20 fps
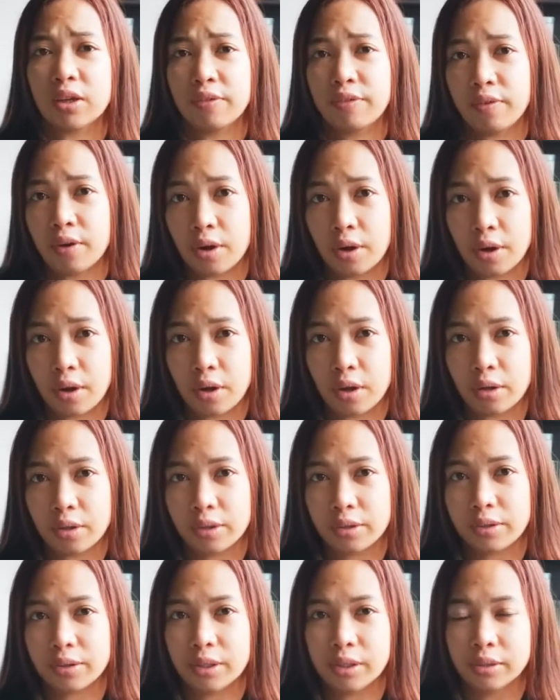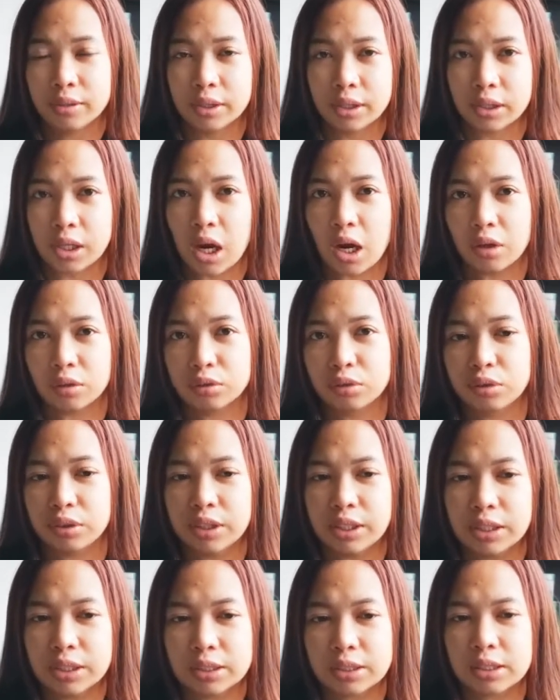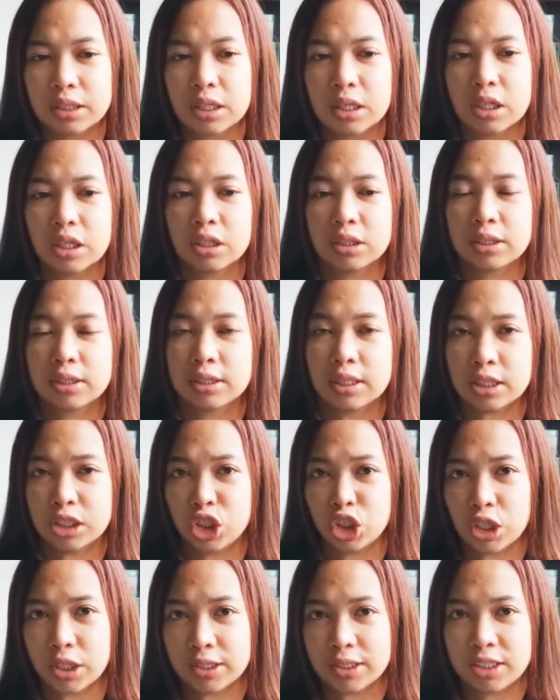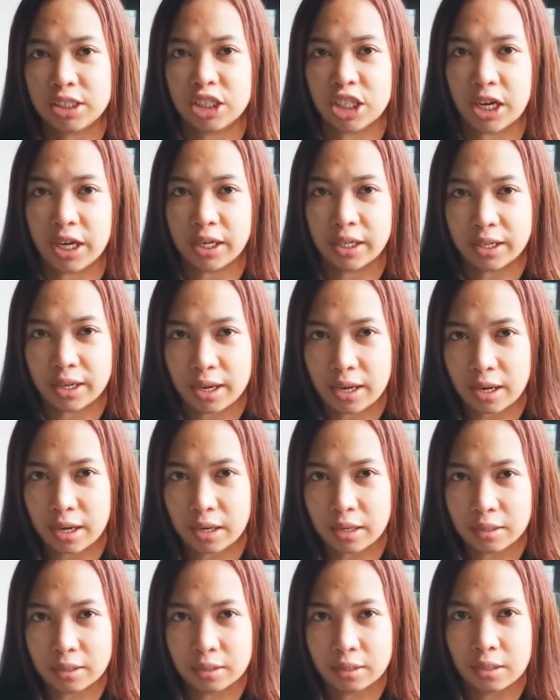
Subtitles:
of all, the countries such as China,